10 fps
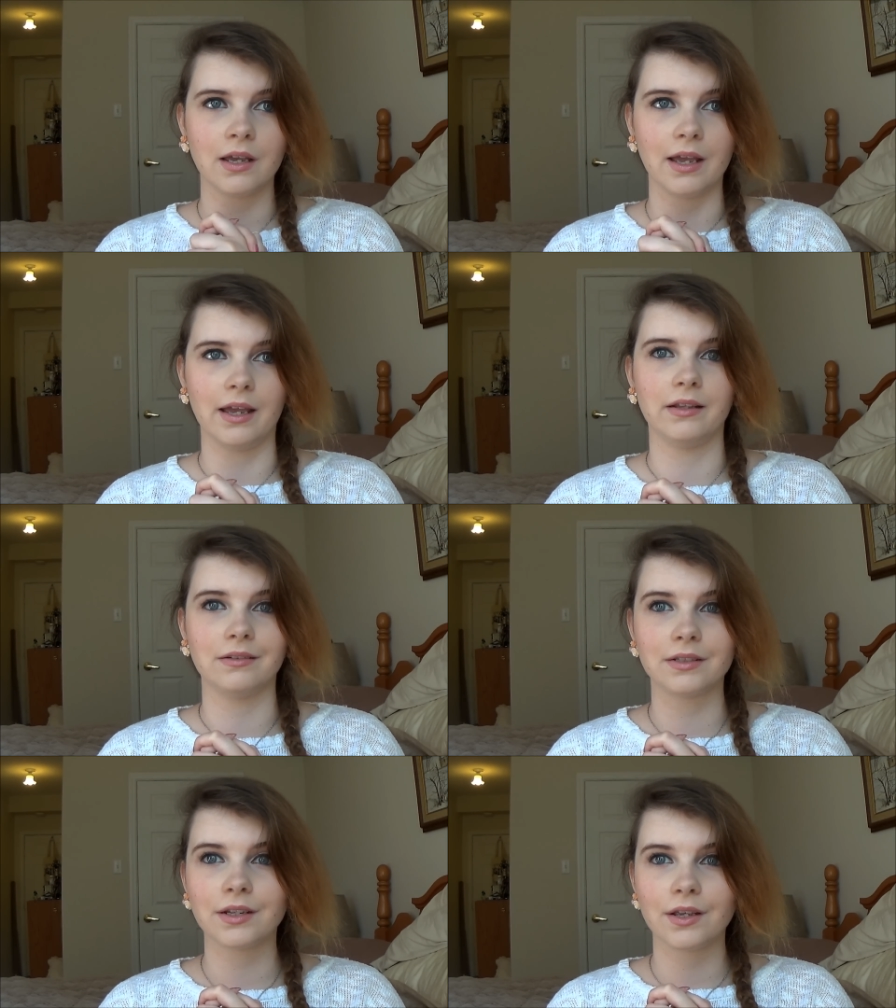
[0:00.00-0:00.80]

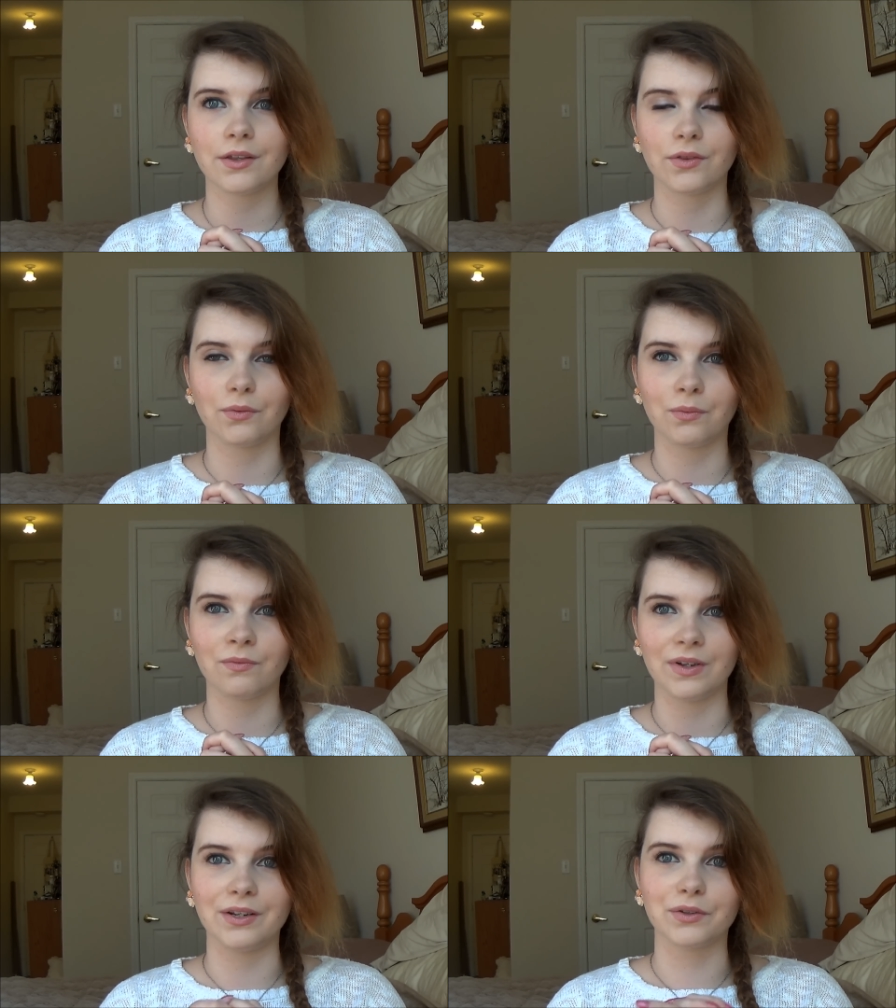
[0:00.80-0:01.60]
and the
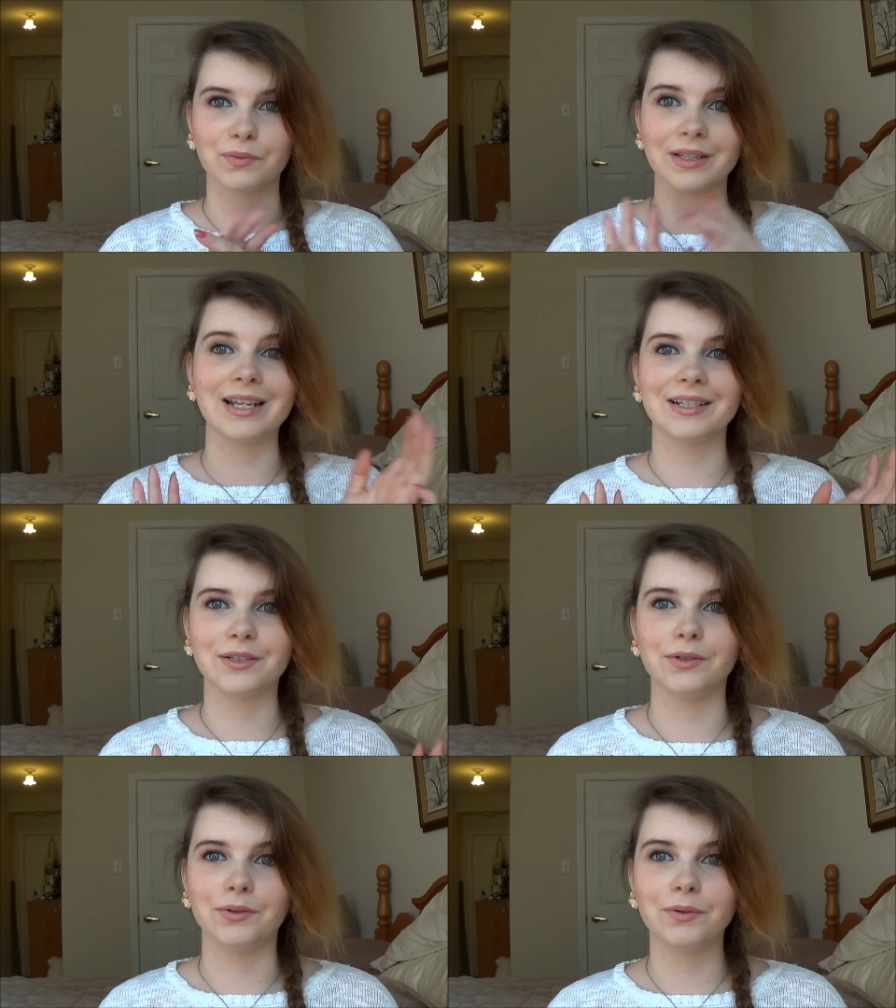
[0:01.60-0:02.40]
videos related
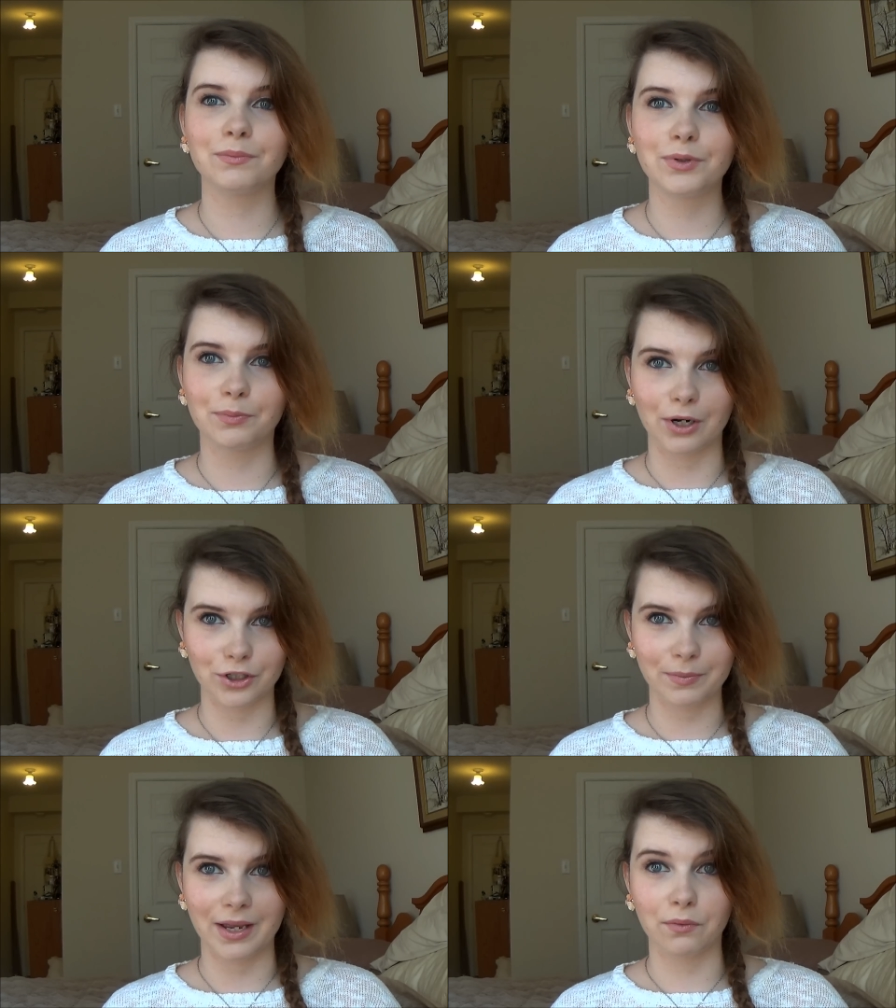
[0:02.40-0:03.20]
to, to
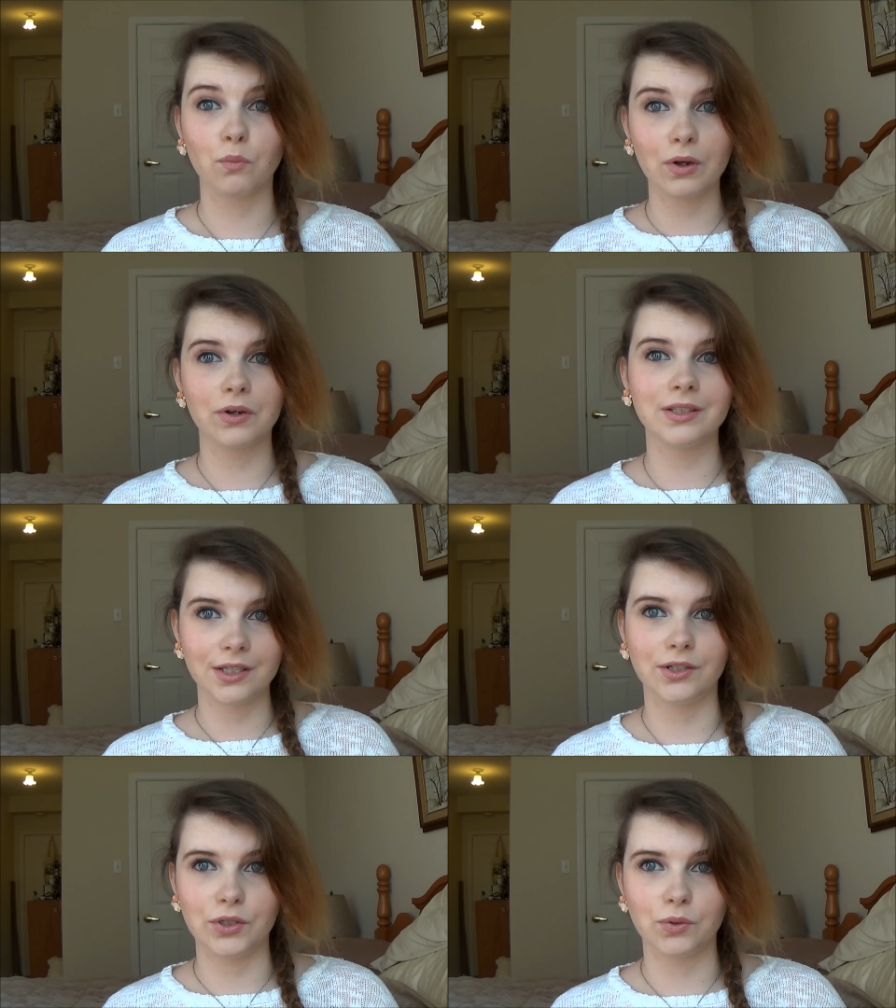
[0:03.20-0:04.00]
Project Pan will
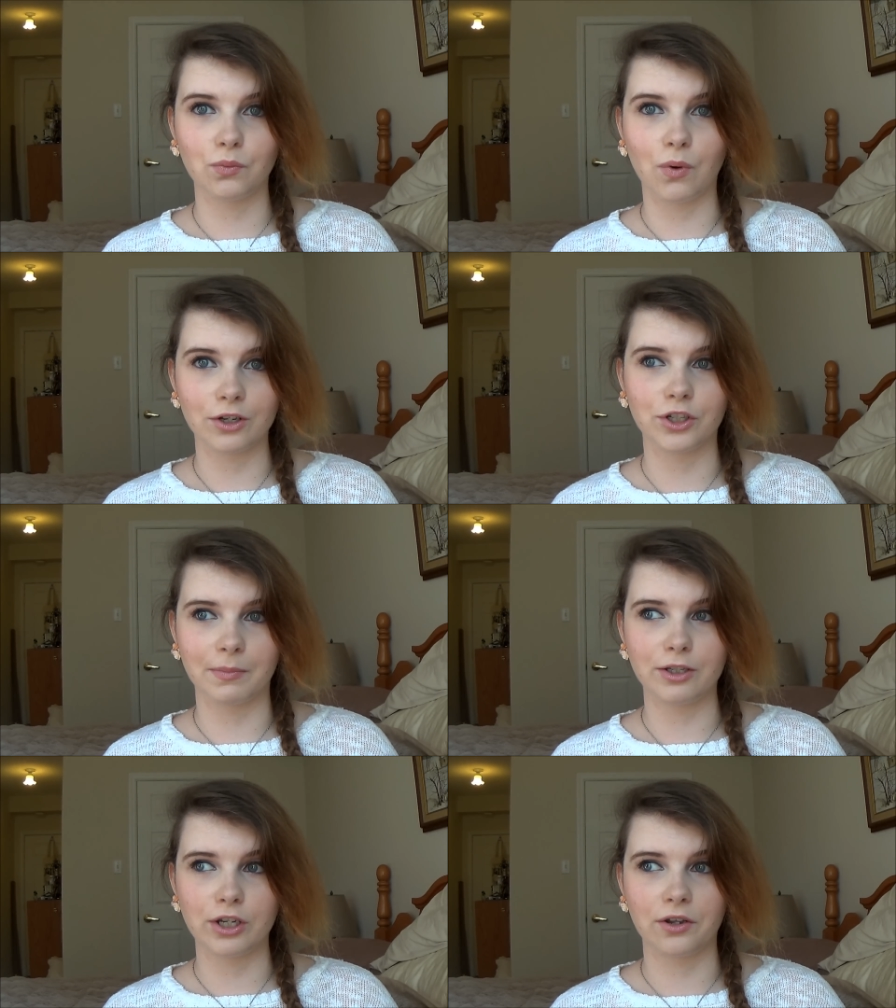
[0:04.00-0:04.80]
continue watching
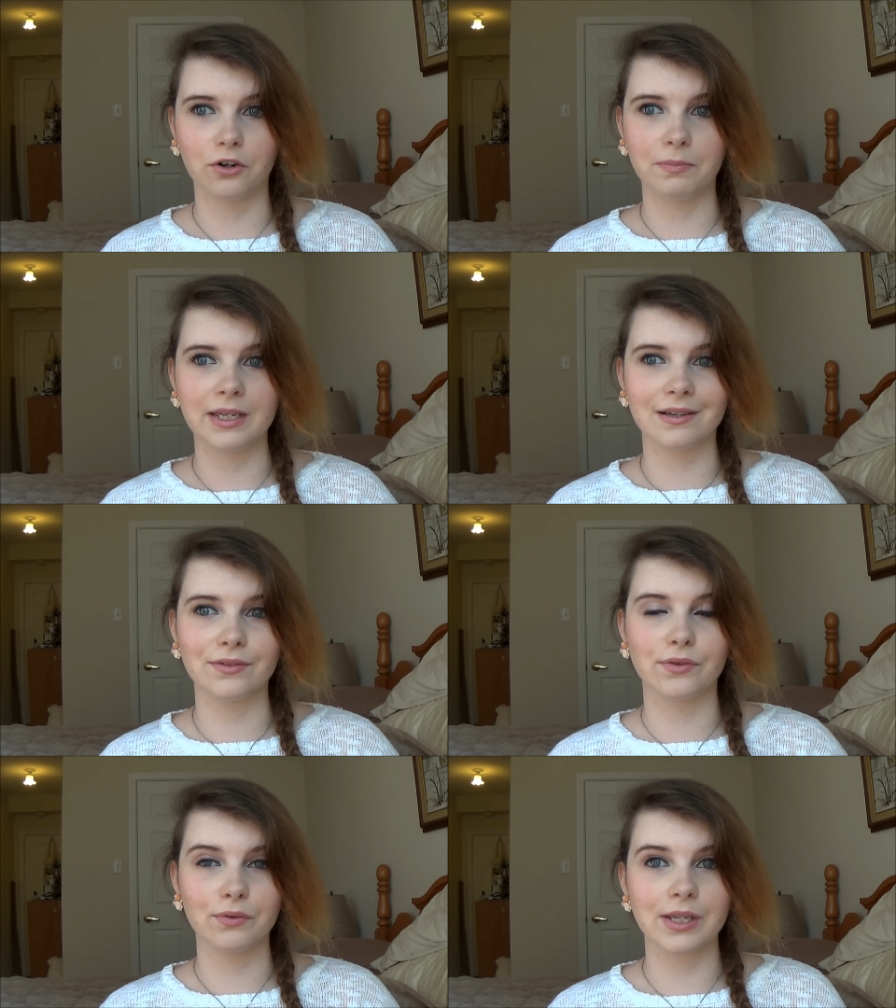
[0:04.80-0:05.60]
my channel
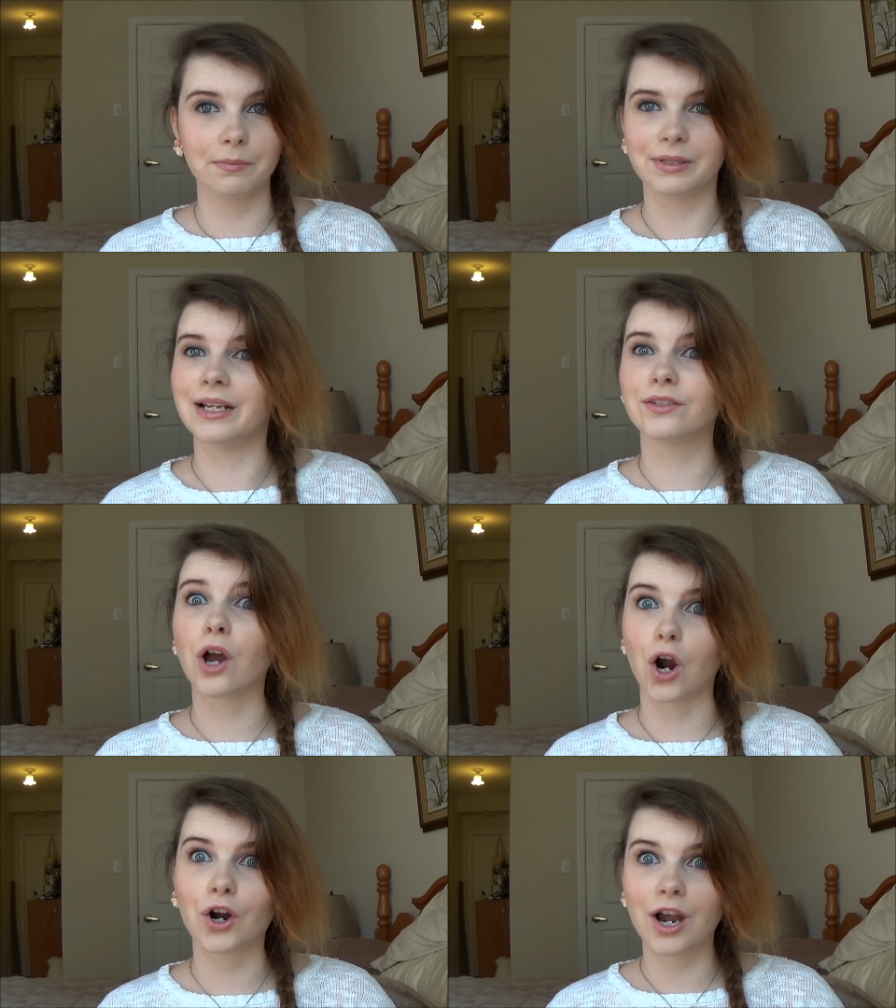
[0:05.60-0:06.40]
because those updates
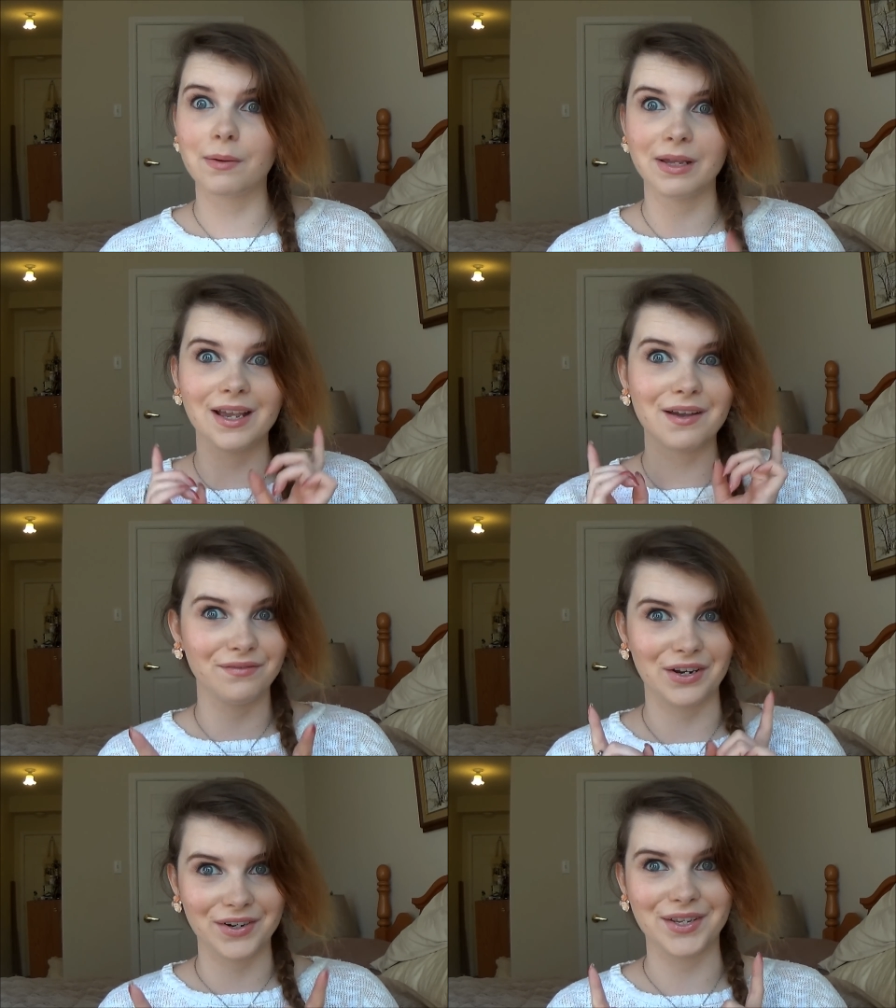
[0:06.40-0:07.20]
are coming
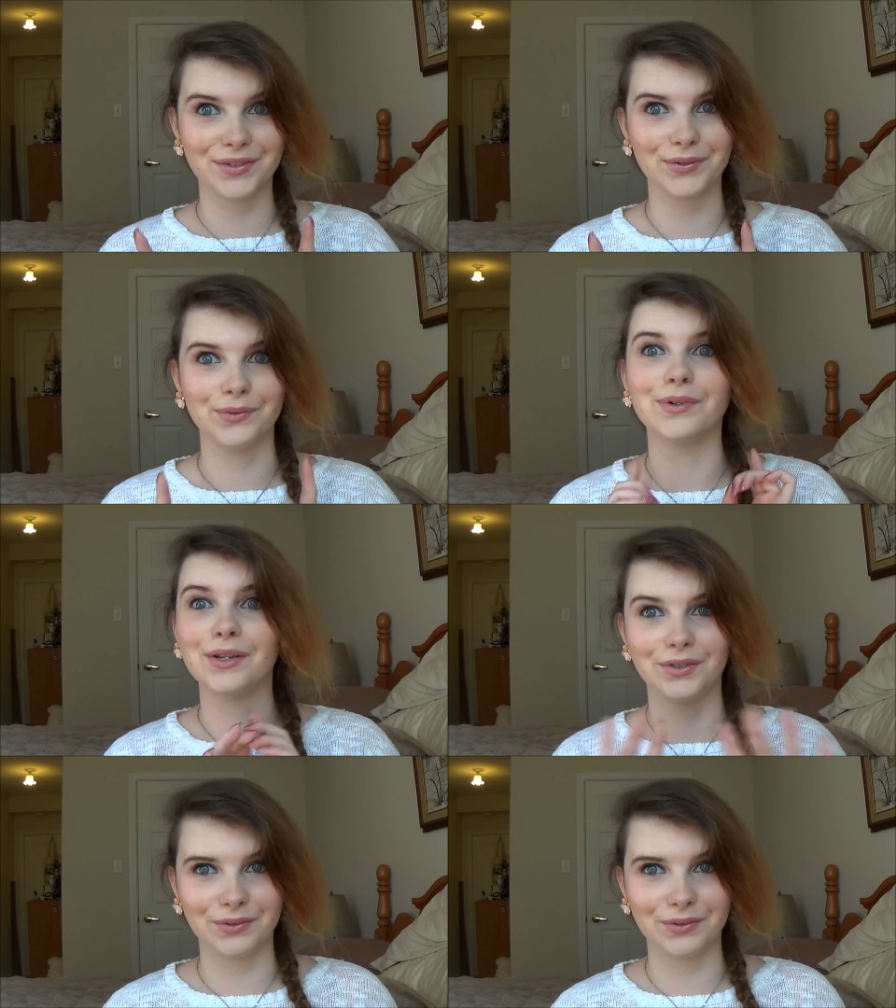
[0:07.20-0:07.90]
very soon.